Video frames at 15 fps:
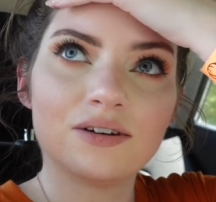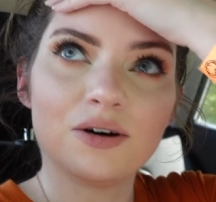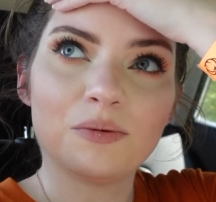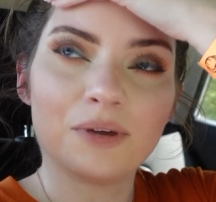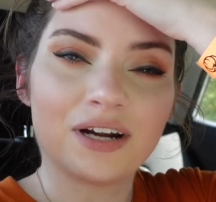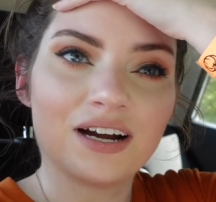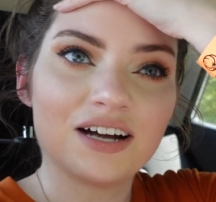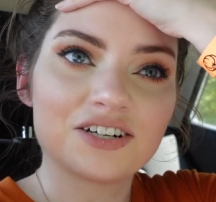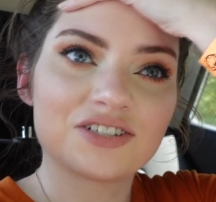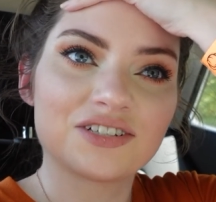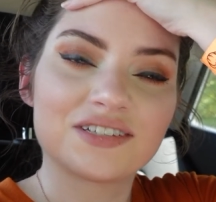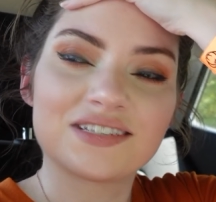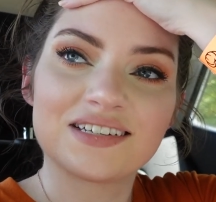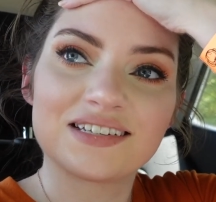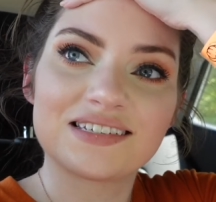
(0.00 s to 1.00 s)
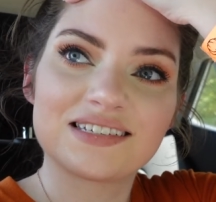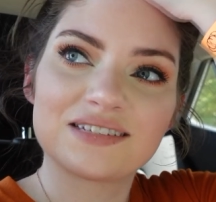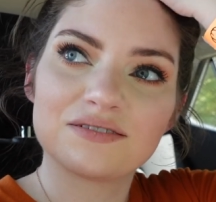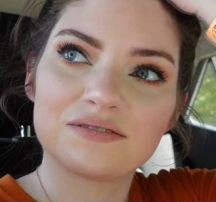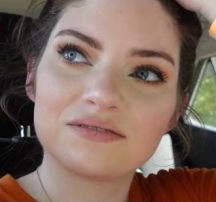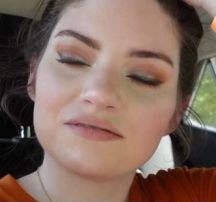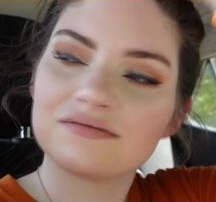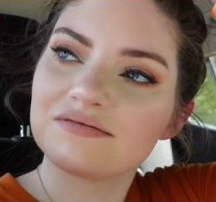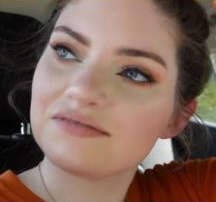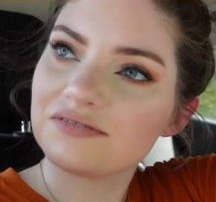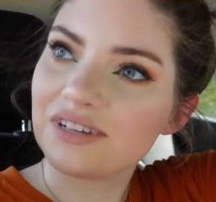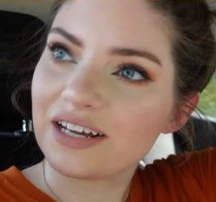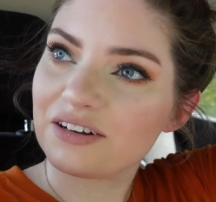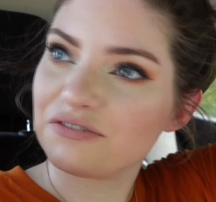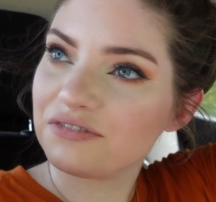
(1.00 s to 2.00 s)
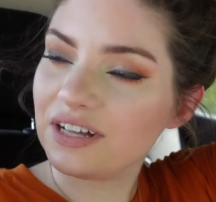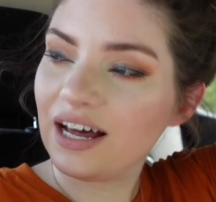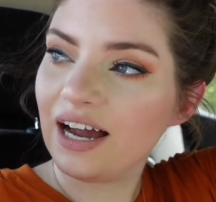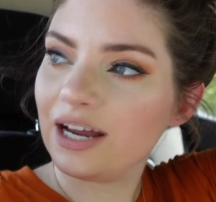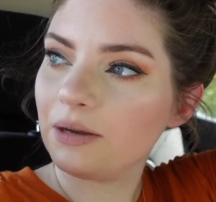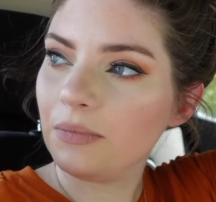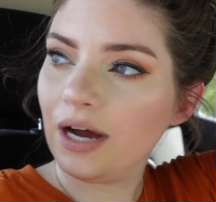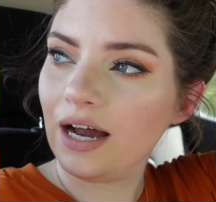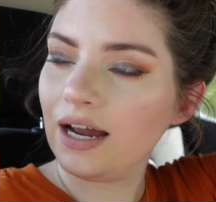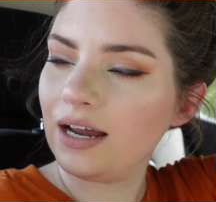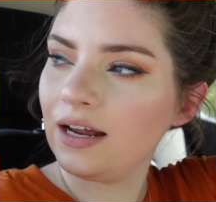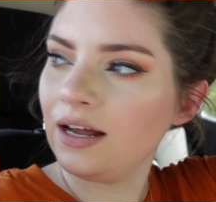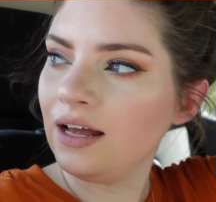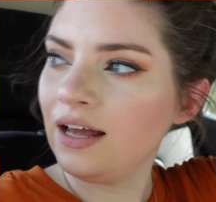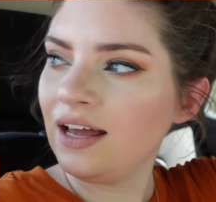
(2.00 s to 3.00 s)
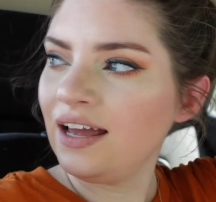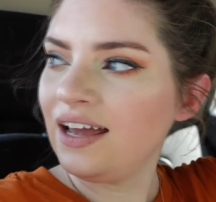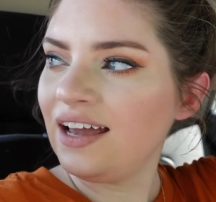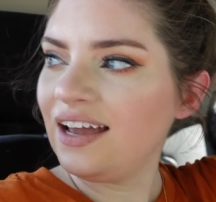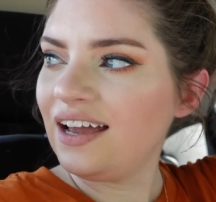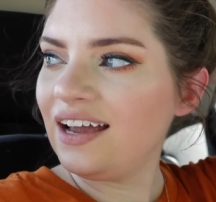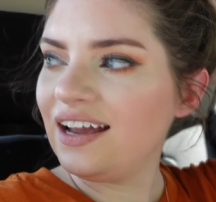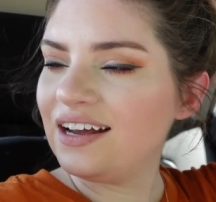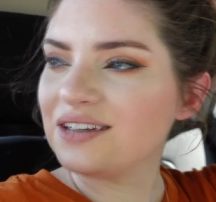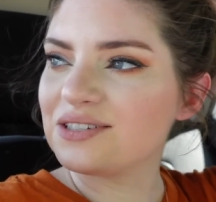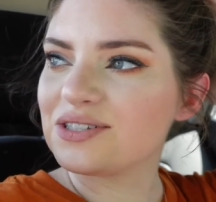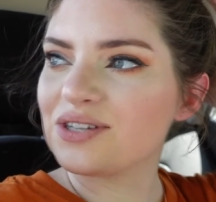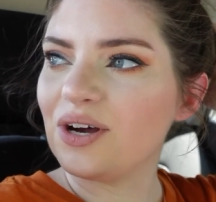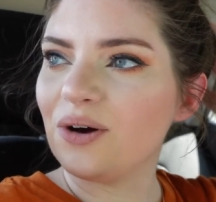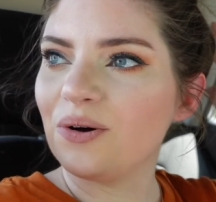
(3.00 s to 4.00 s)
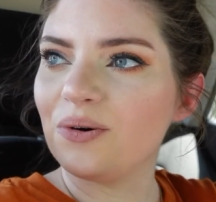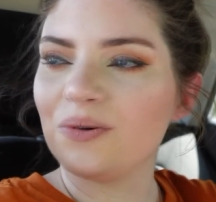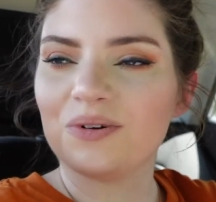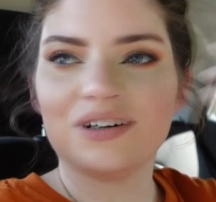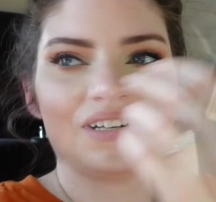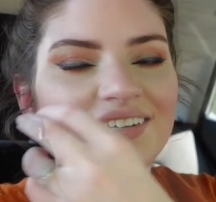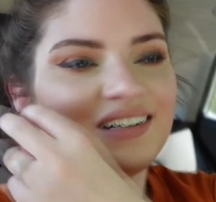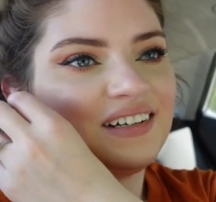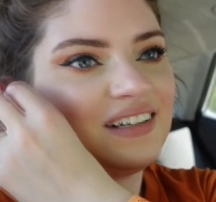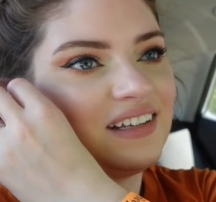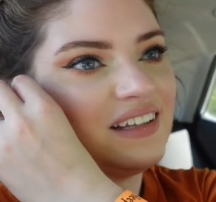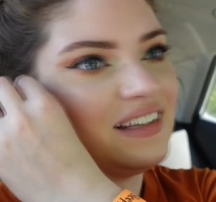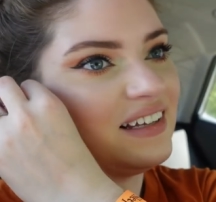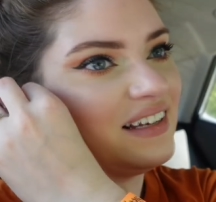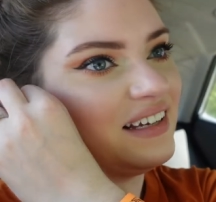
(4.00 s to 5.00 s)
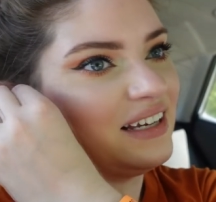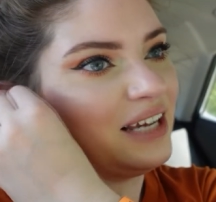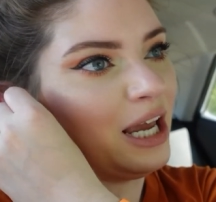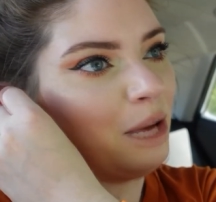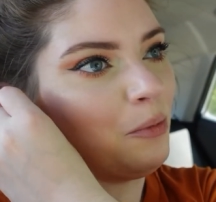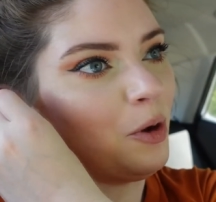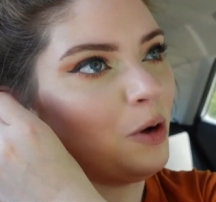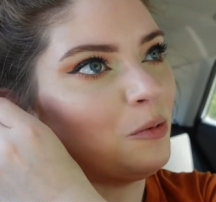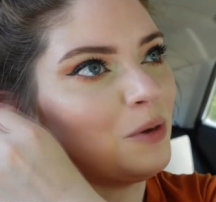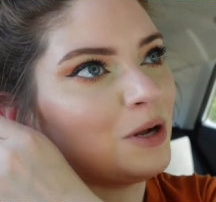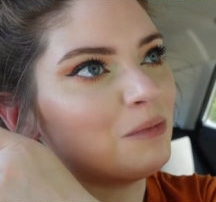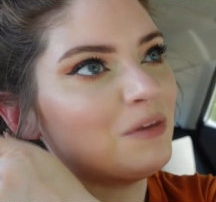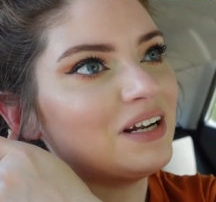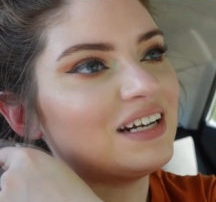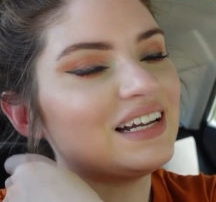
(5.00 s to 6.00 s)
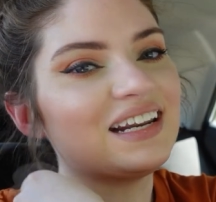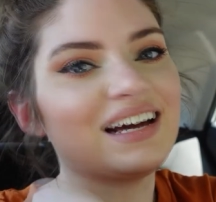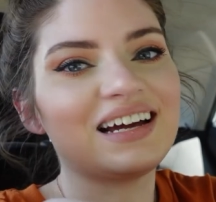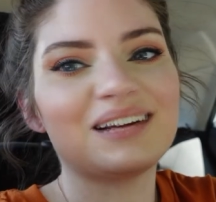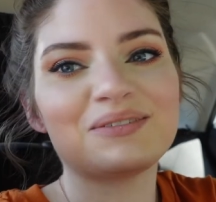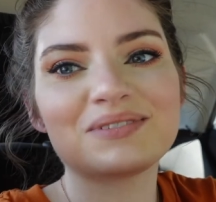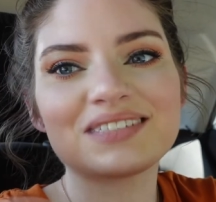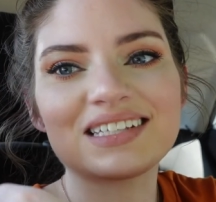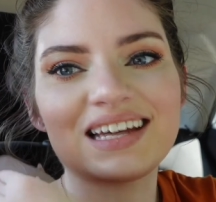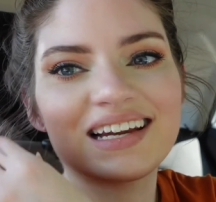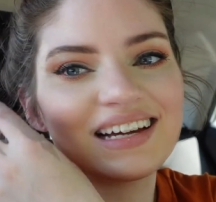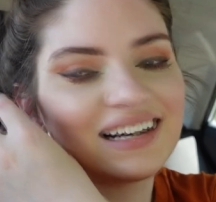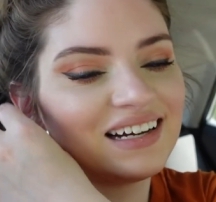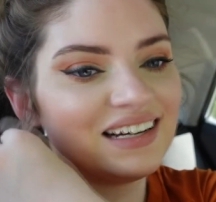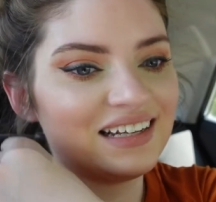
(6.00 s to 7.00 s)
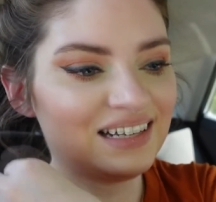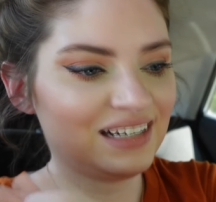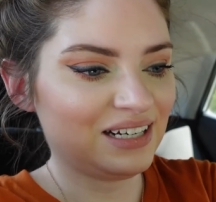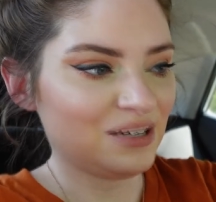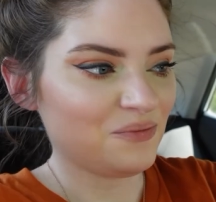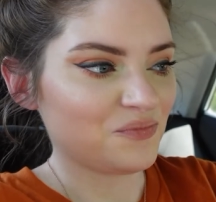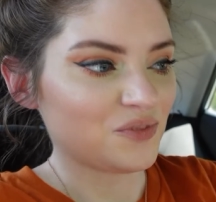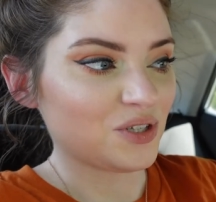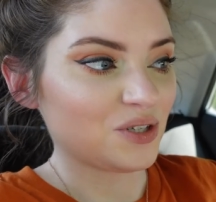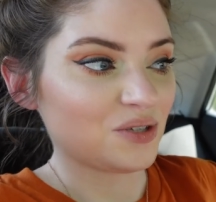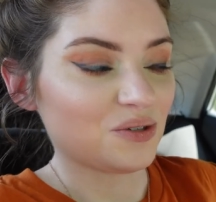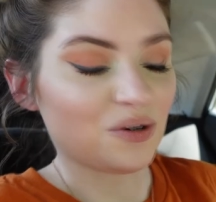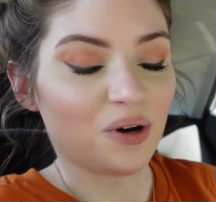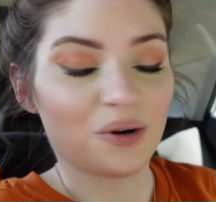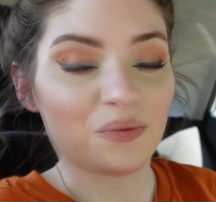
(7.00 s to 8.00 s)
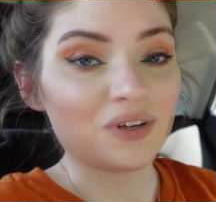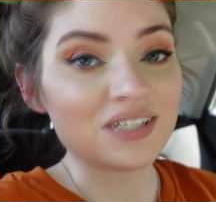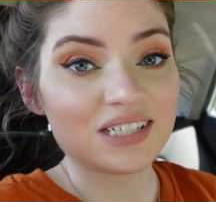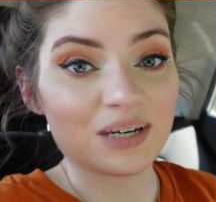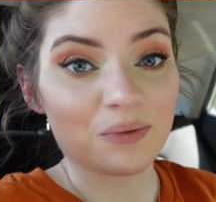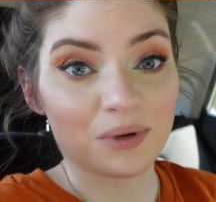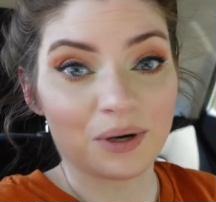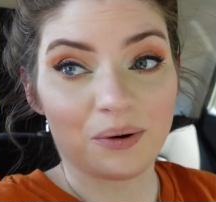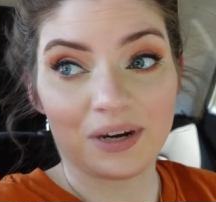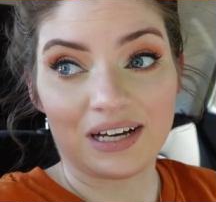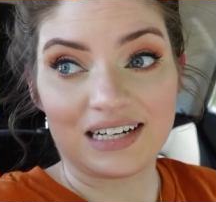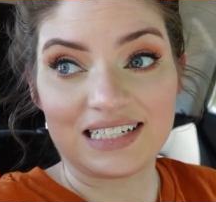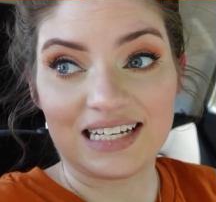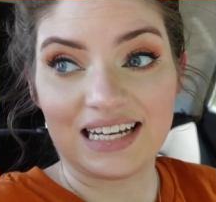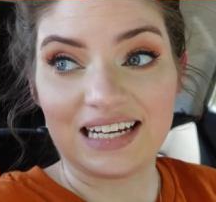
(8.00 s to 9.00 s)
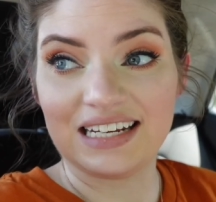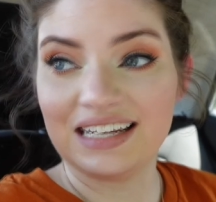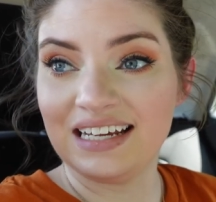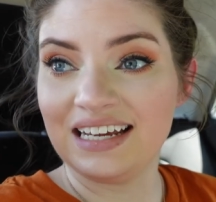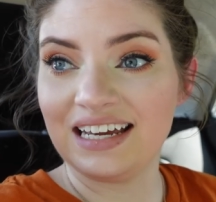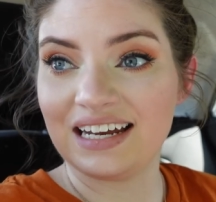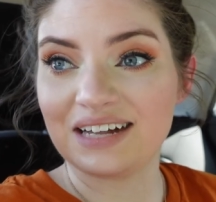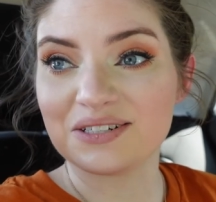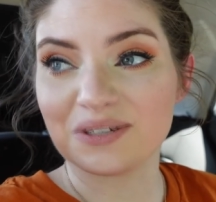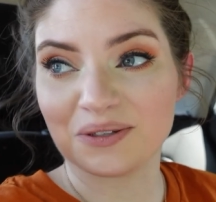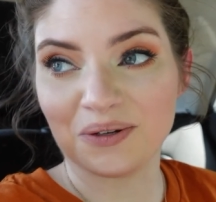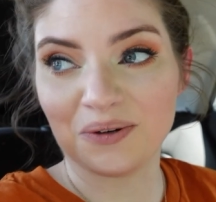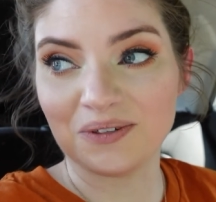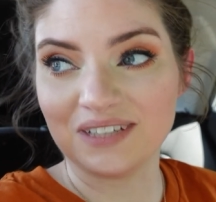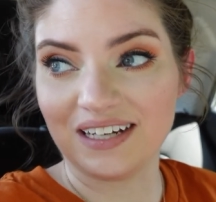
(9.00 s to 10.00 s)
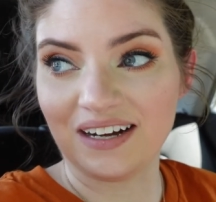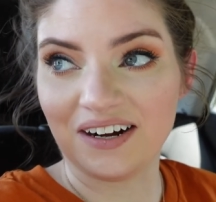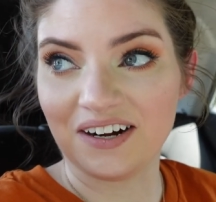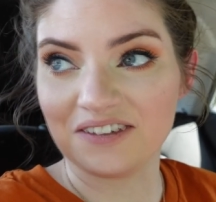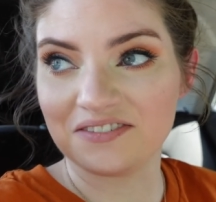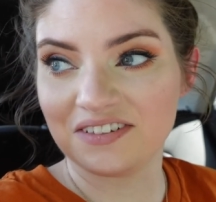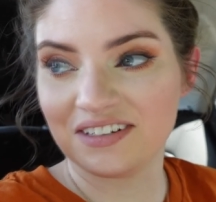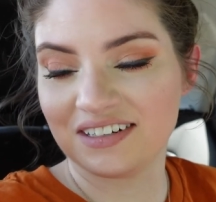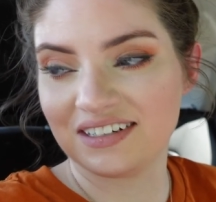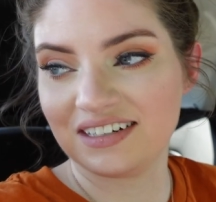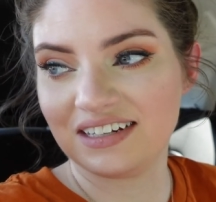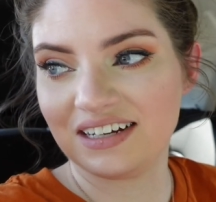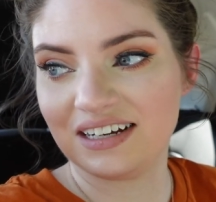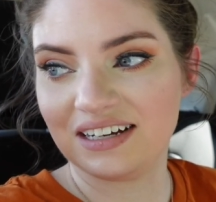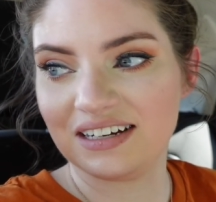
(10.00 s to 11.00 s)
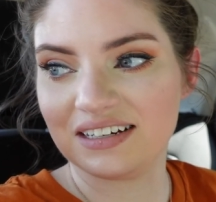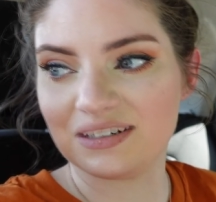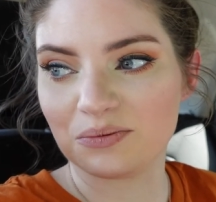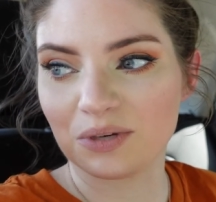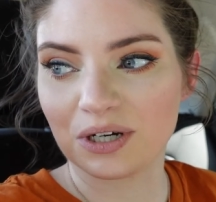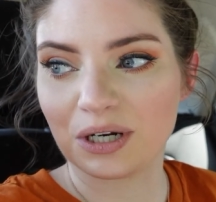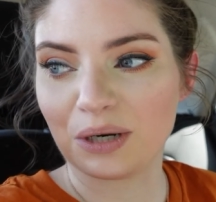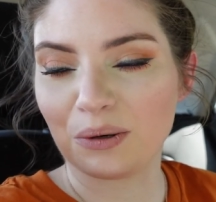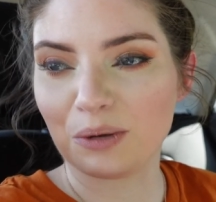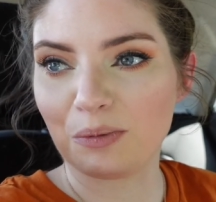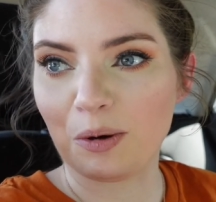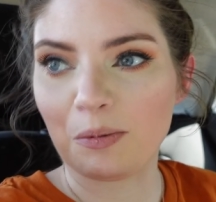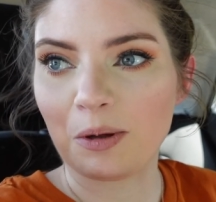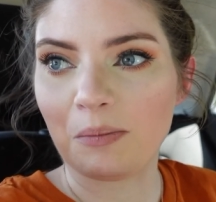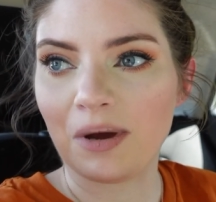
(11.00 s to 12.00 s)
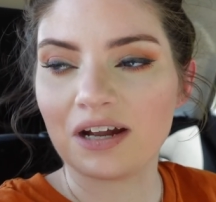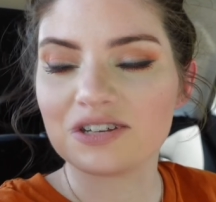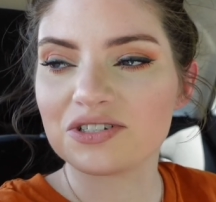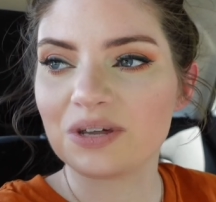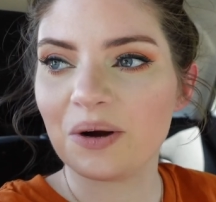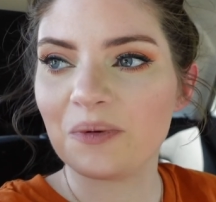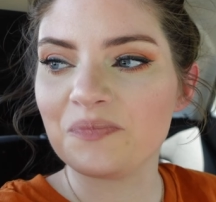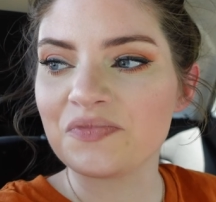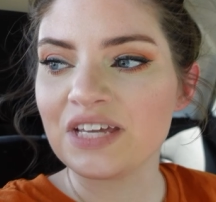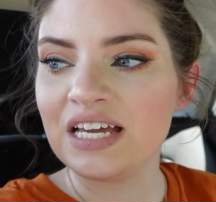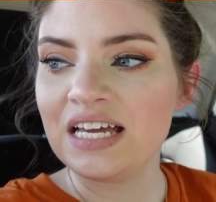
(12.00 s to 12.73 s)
oh my gosh, this is like flying by. And so he came home on Monday night and was like, on Wednesday we're going on a date and I took the whole day off and we're gonna go to the pumpkin patch. So